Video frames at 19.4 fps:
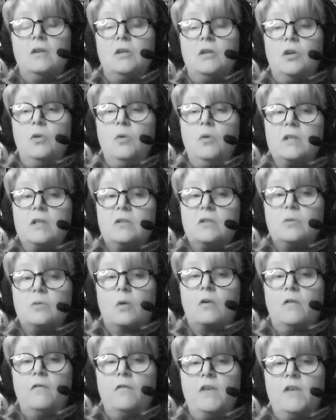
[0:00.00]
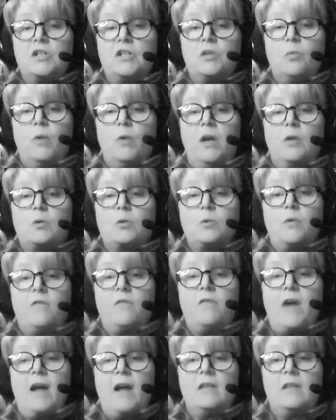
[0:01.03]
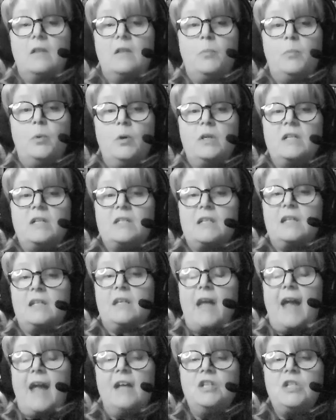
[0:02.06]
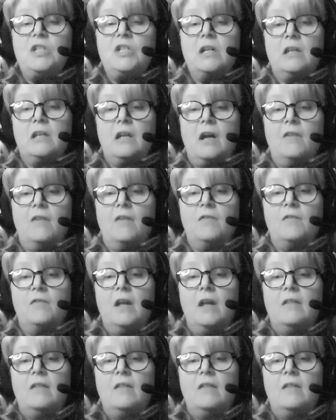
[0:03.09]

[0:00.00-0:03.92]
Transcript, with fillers: New historical fiction readers will find that the book is engaging enough